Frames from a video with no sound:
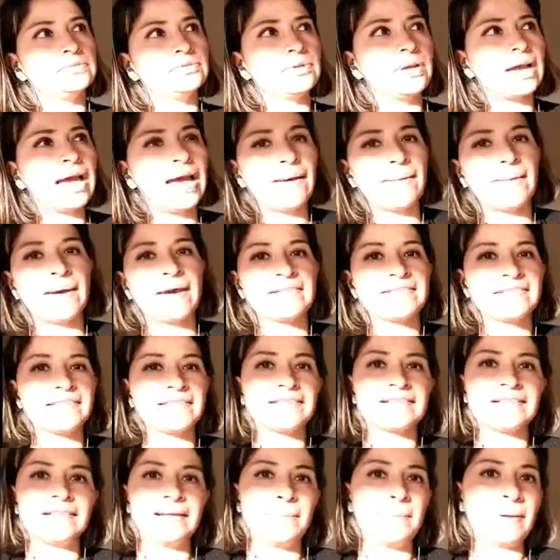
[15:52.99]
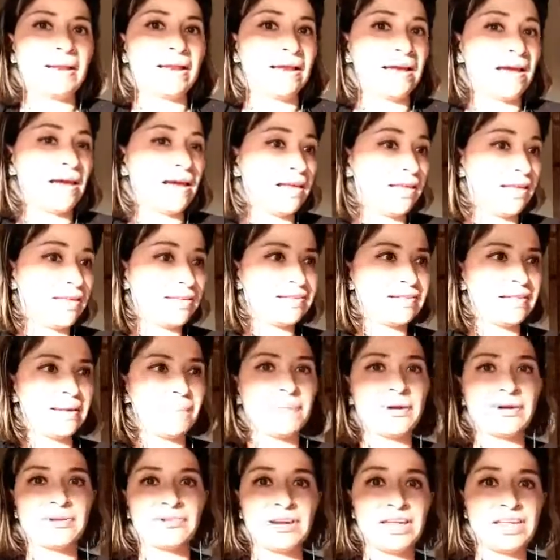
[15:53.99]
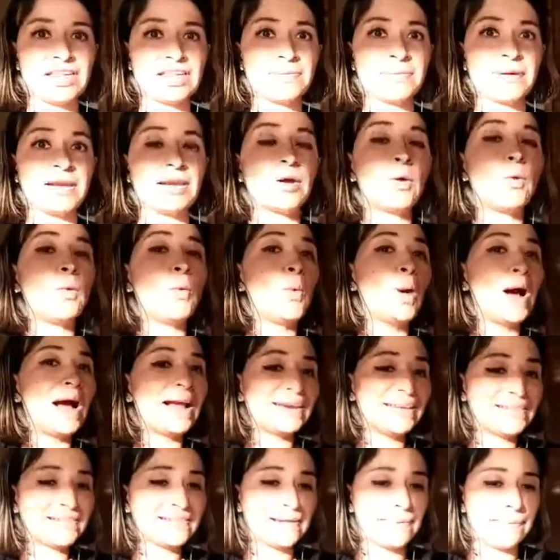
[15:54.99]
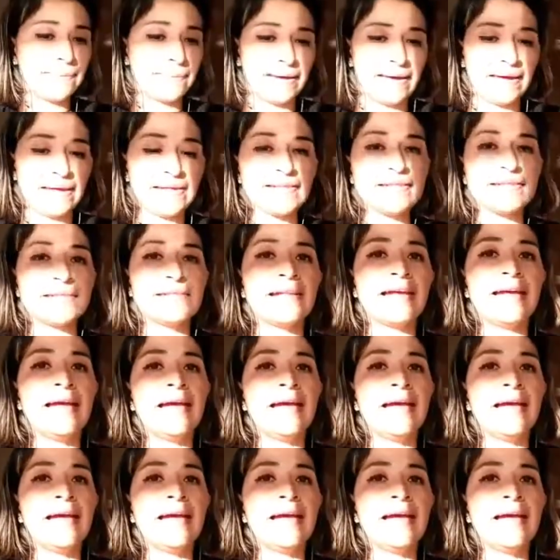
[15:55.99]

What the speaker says: have as a sleep arrangement. What is the best?